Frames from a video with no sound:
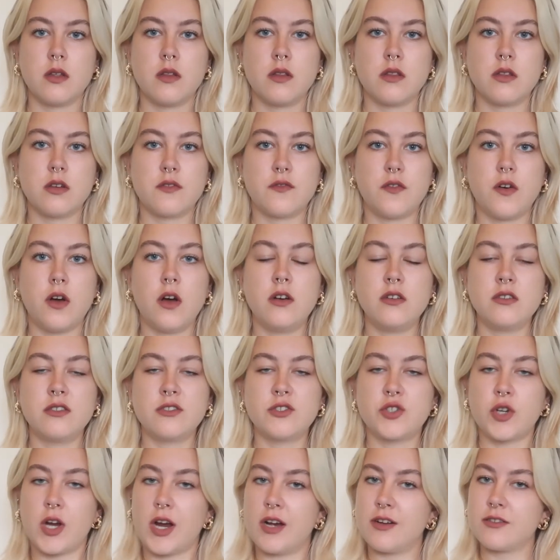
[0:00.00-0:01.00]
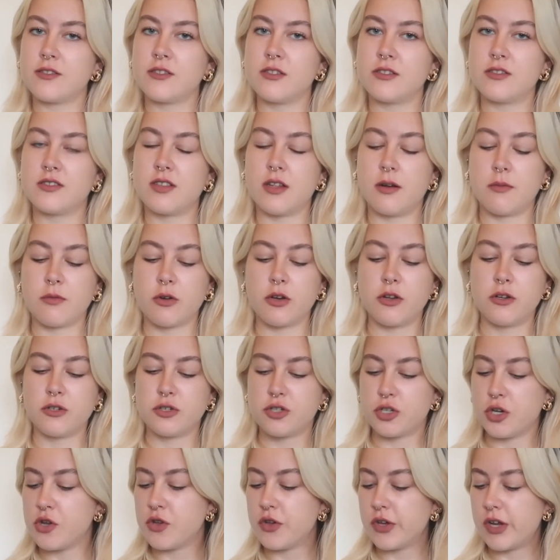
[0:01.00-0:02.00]
The first trousers that I'm going to
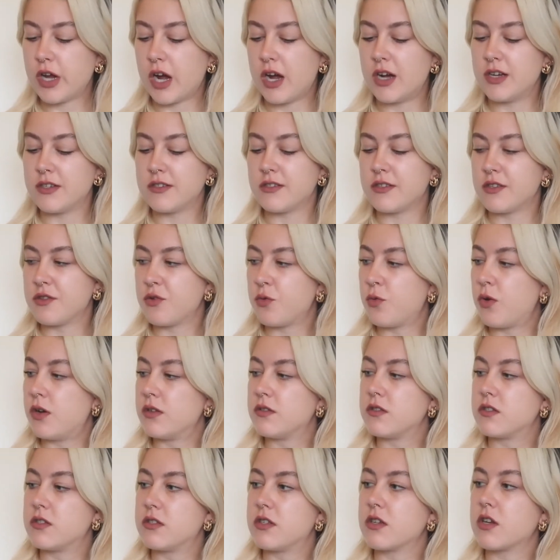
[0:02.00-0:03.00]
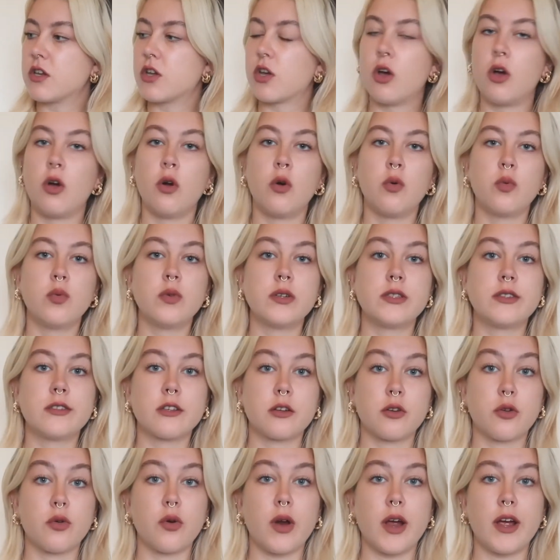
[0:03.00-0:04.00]
show you guys are the ones that go with
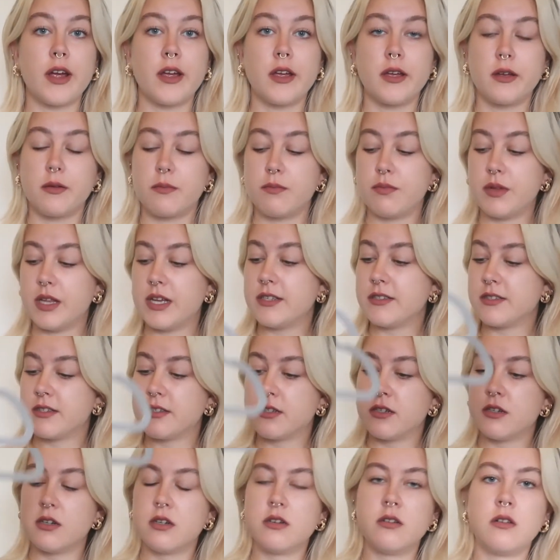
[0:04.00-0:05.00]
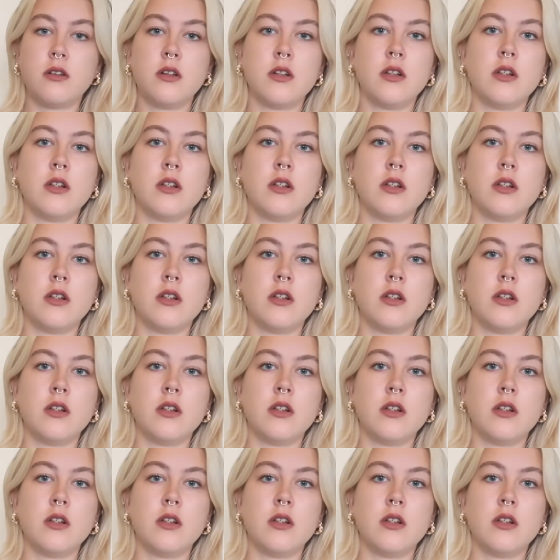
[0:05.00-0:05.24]
the grey blazer